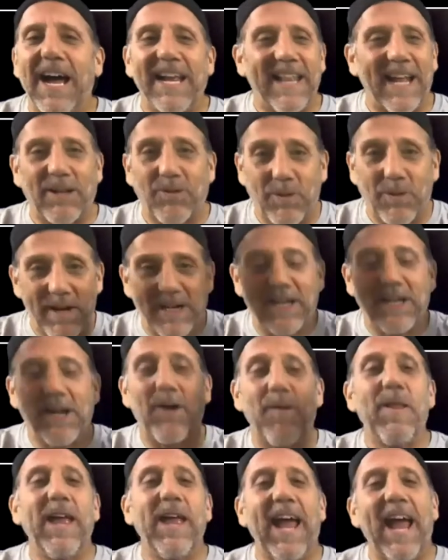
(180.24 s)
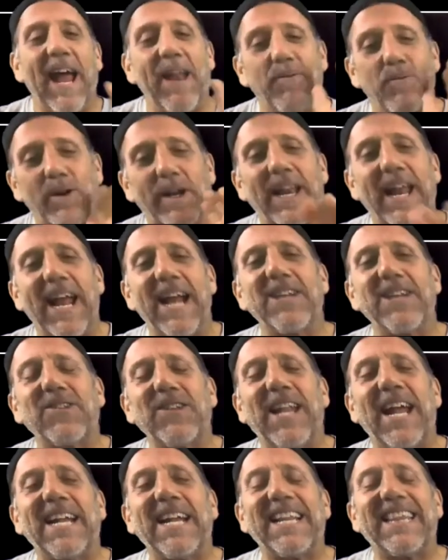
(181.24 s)
That's where you're going to go. And we're going to answer
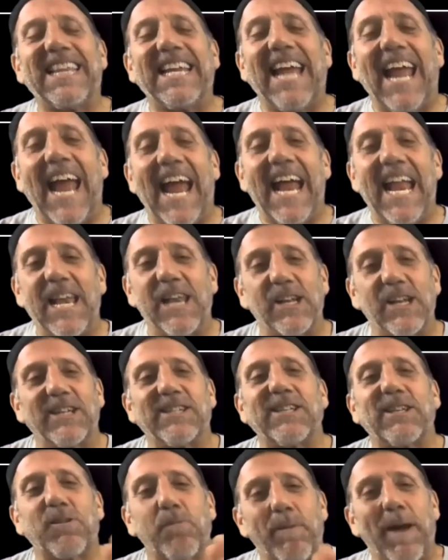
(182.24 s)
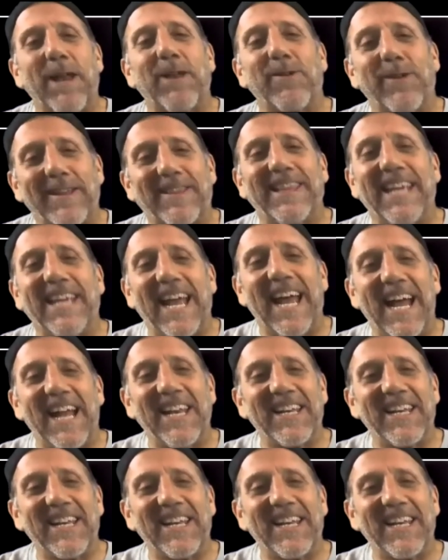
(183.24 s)
that at the end because it's better at the end.